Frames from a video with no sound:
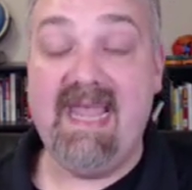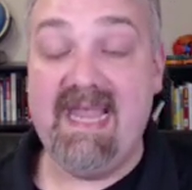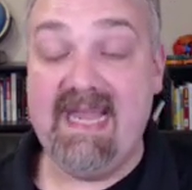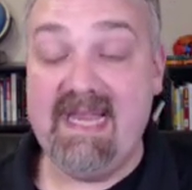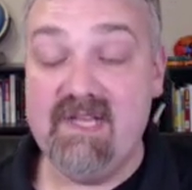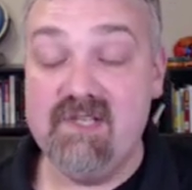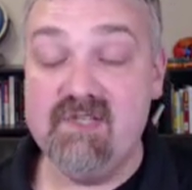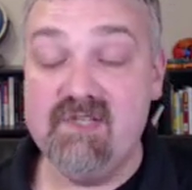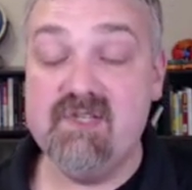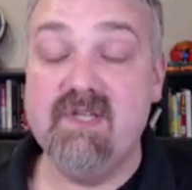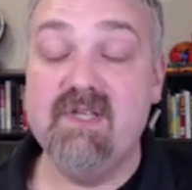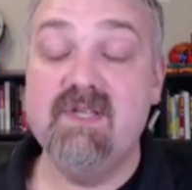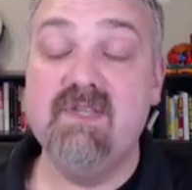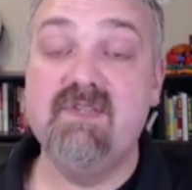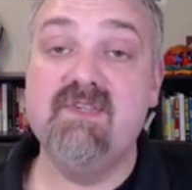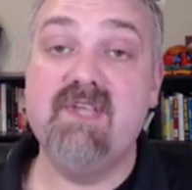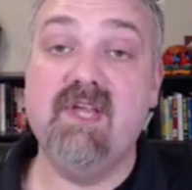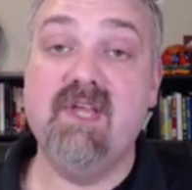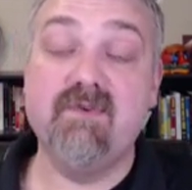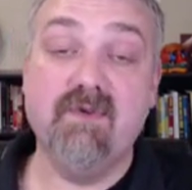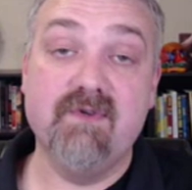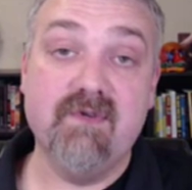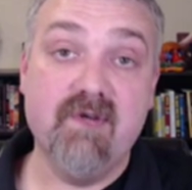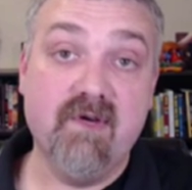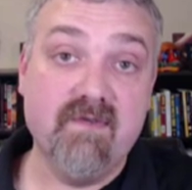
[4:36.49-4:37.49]
Age,
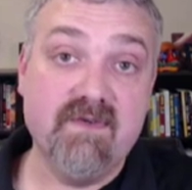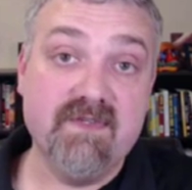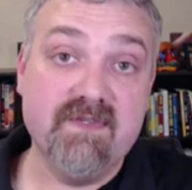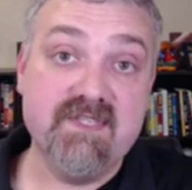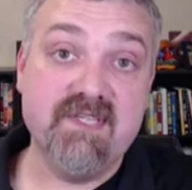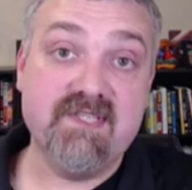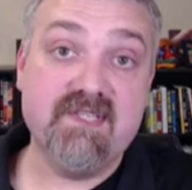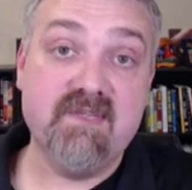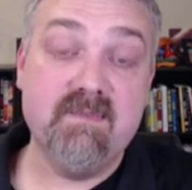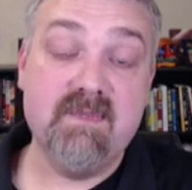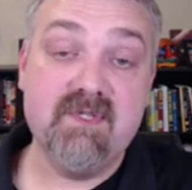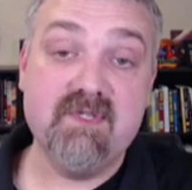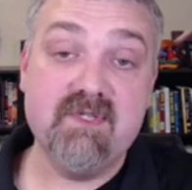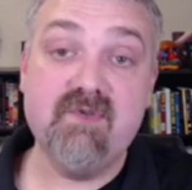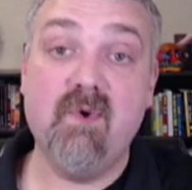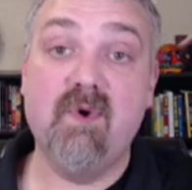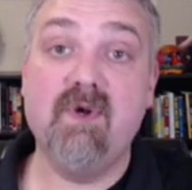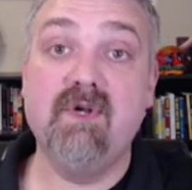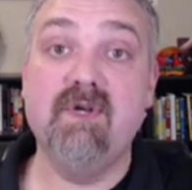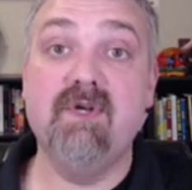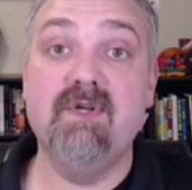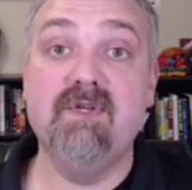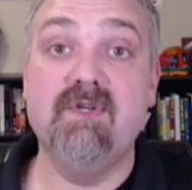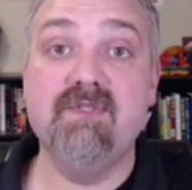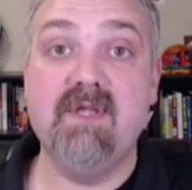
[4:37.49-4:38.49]
central nervous system
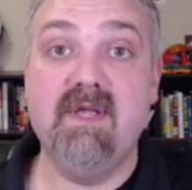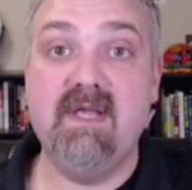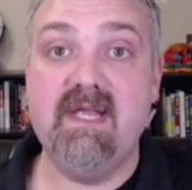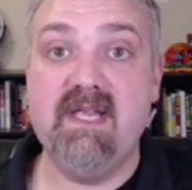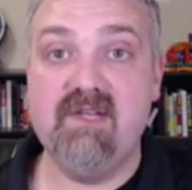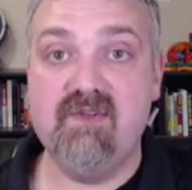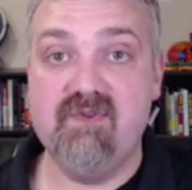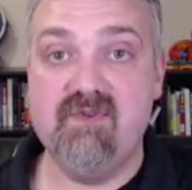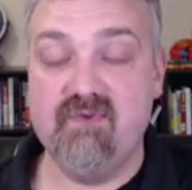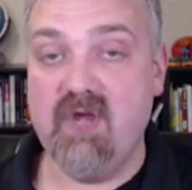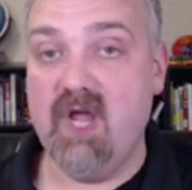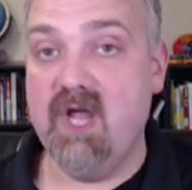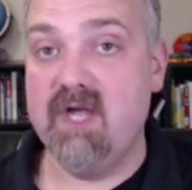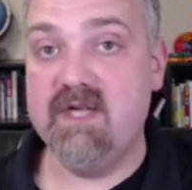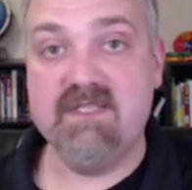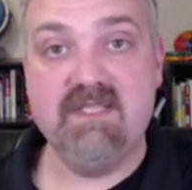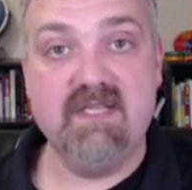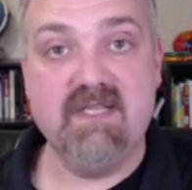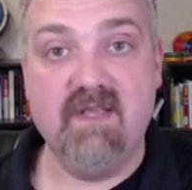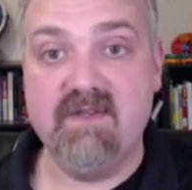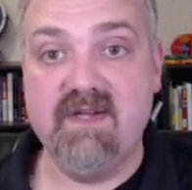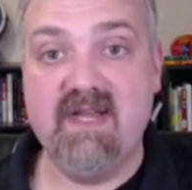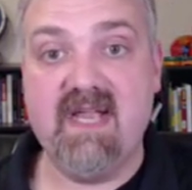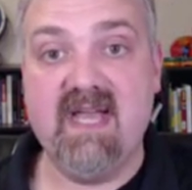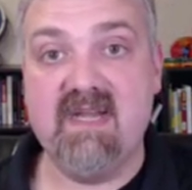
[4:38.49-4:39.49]
disorders, and
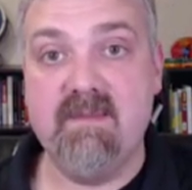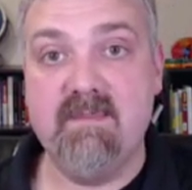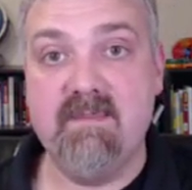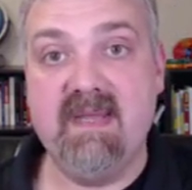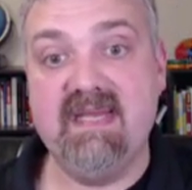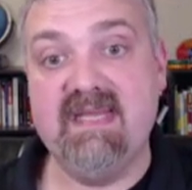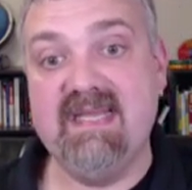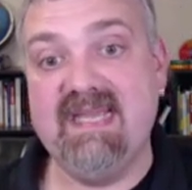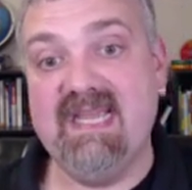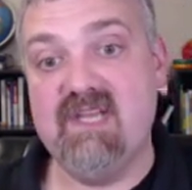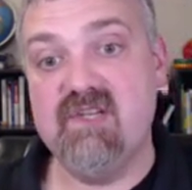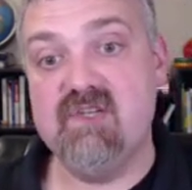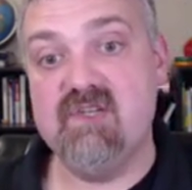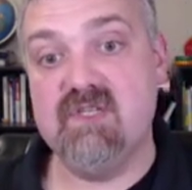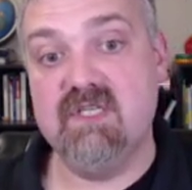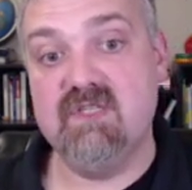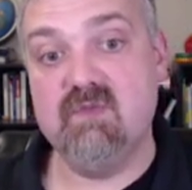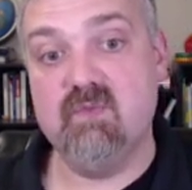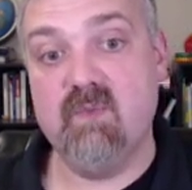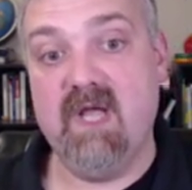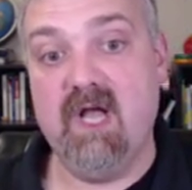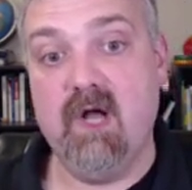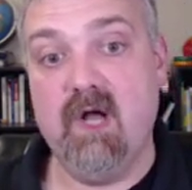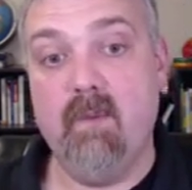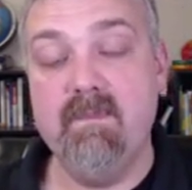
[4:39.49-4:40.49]
drugs and other kind of
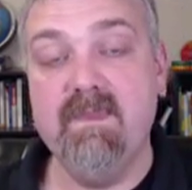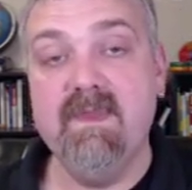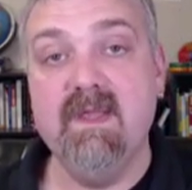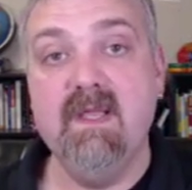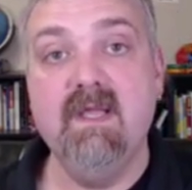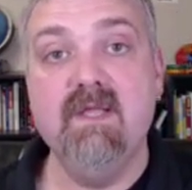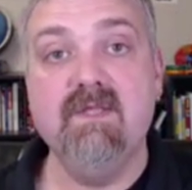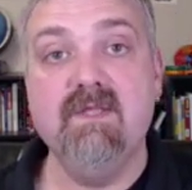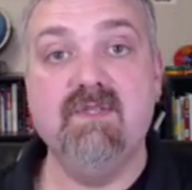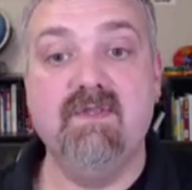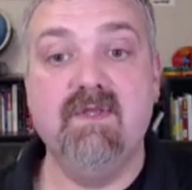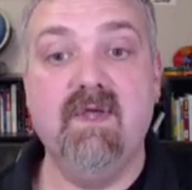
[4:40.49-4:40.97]
medication as well.